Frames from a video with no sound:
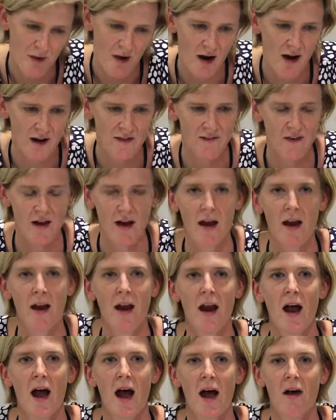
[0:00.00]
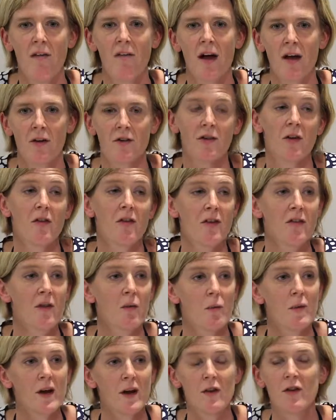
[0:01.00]
behind that. And that's something
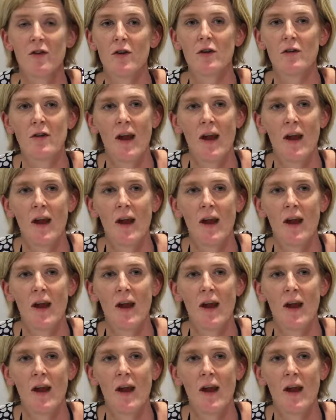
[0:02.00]
that we can do